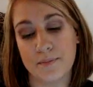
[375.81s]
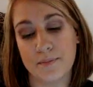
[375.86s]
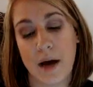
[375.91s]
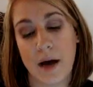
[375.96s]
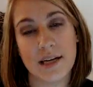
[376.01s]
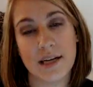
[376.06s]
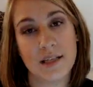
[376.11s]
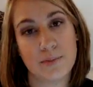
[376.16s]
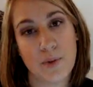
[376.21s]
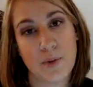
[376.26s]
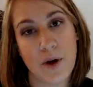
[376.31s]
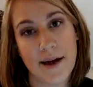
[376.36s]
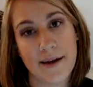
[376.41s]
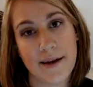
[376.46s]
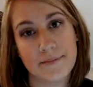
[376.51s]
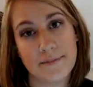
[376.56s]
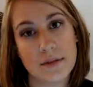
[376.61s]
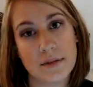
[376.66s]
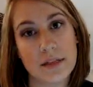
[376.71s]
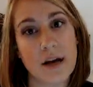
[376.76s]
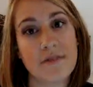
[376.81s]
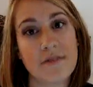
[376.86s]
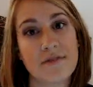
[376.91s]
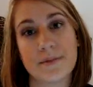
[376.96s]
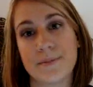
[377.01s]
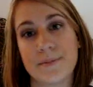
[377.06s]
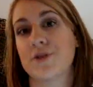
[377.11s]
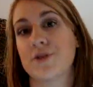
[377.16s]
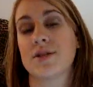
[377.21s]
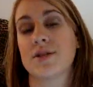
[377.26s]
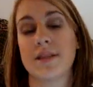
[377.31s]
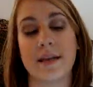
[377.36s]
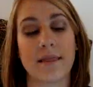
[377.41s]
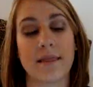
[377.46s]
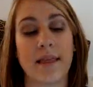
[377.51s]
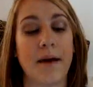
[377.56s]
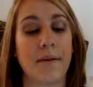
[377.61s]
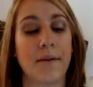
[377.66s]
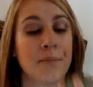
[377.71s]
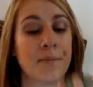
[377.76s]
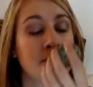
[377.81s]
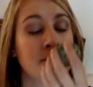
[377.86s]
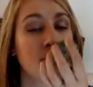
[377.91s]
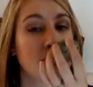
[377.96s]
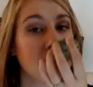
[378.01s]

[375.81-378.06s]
body spray stuff, it smells just like that.